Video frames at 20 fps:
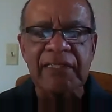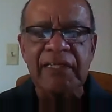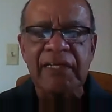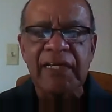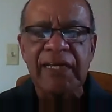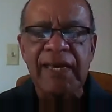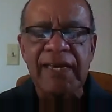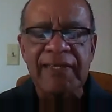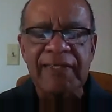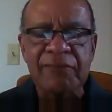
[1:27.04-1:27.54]

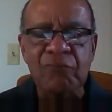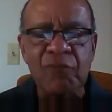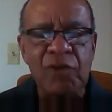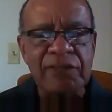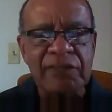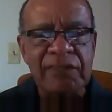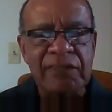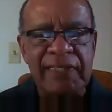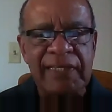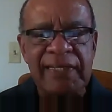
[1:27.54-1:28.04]
And then
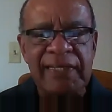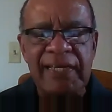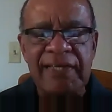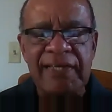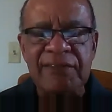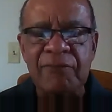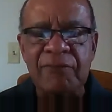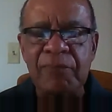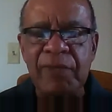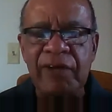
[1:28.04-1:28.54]
once again,
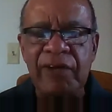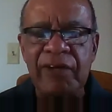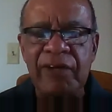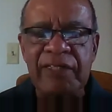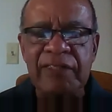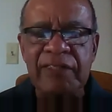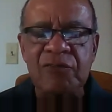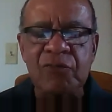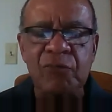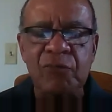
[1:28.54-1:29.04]
as
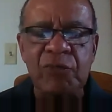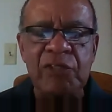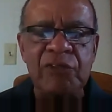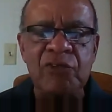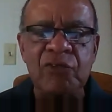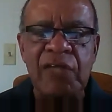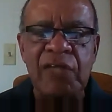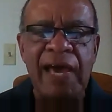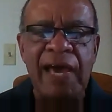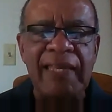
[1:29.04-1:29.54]
Americans, we
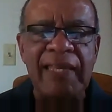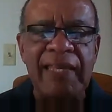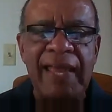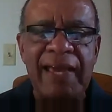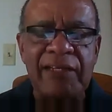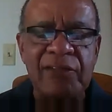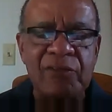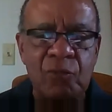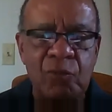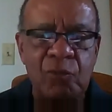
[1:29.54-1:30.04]
do not
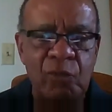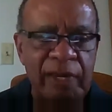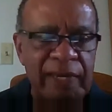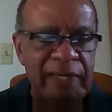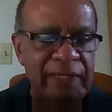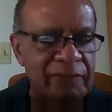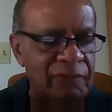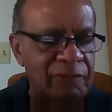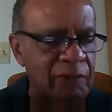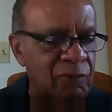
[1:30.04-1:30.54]
like to
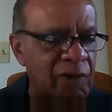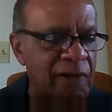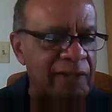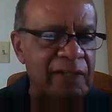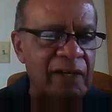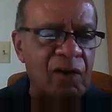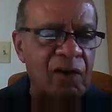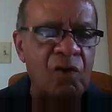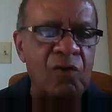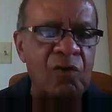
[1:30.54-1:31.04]
wait. We
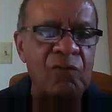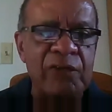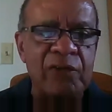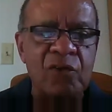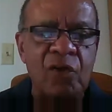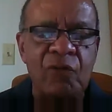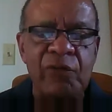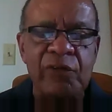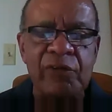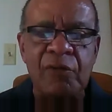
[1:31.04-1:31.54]
want COVID
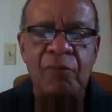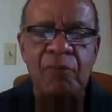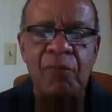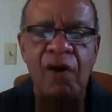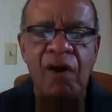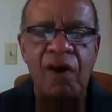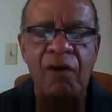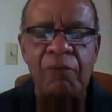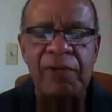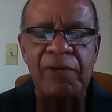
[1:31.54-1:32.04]
over
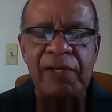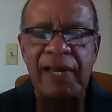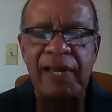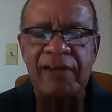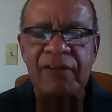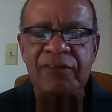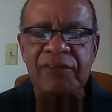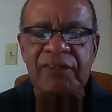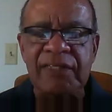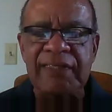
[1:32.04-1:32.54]
tomorrow, but I
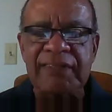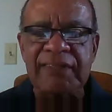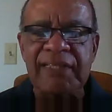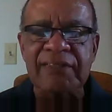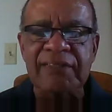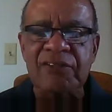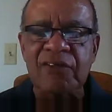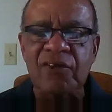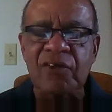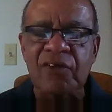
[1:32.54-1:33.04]
don't think
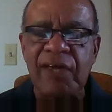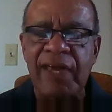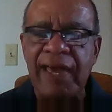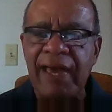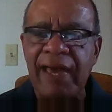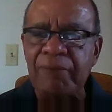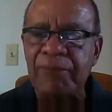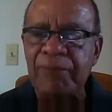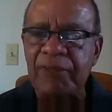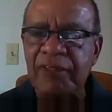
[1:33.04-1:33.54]
that's going to
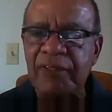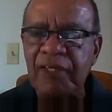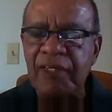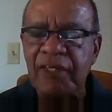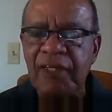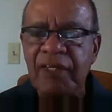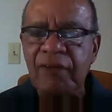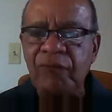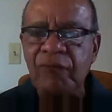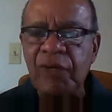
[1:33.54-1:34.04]
happen.
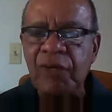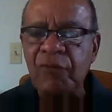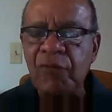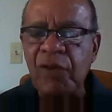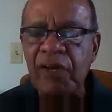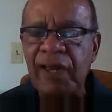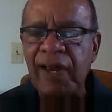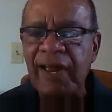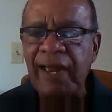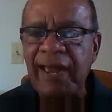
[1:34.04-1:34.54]
We
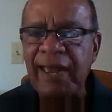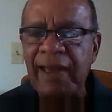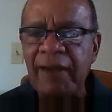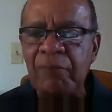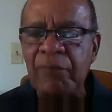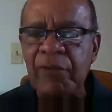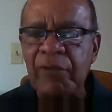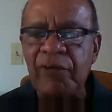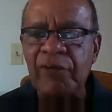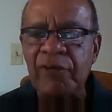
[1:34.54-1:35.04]
want our
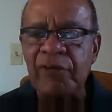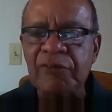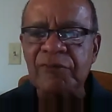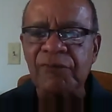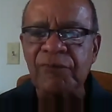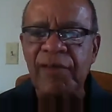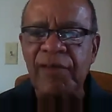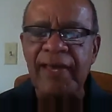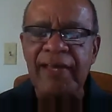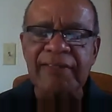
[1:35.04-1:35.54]
hamburgers
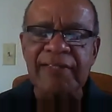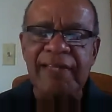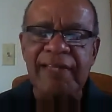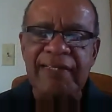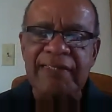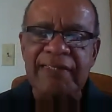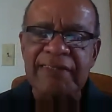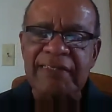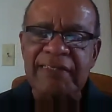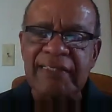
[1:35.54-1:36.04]
fast.
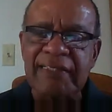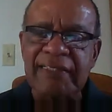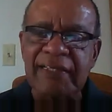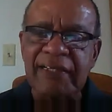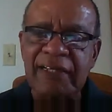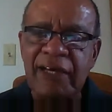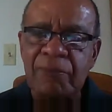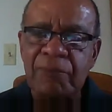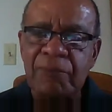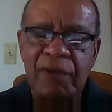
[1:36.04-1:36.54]
Like I said, a
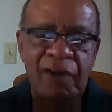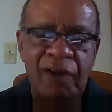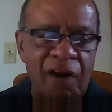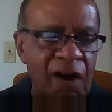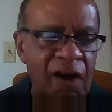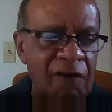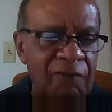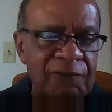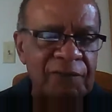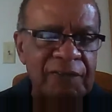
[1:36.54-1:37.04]
cup of
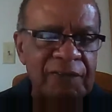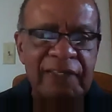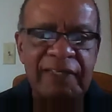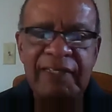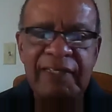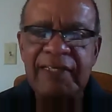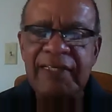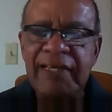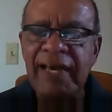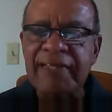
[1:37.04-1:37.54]
coffee.
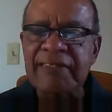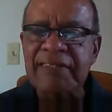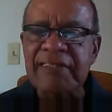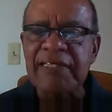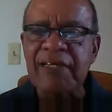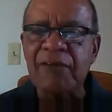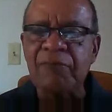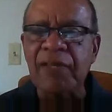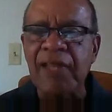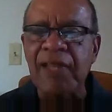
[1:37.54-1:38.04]
I see
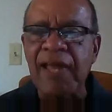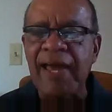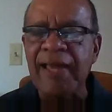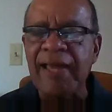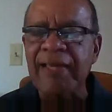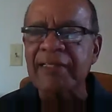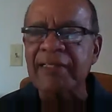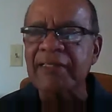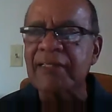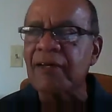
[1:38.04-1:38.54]
them
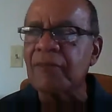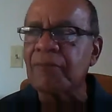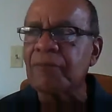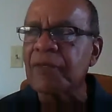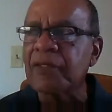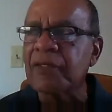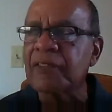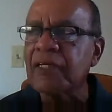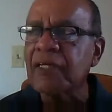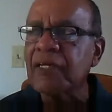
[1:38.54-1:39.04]
lined up
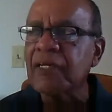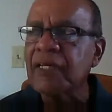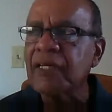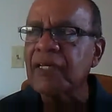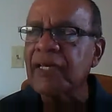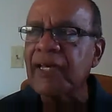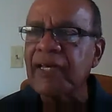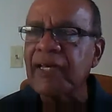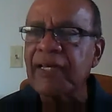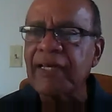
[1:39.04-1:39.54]

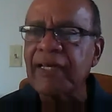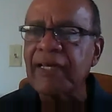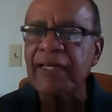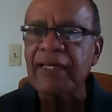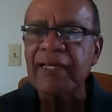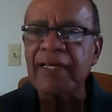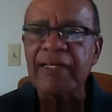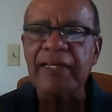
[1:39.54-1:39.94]
at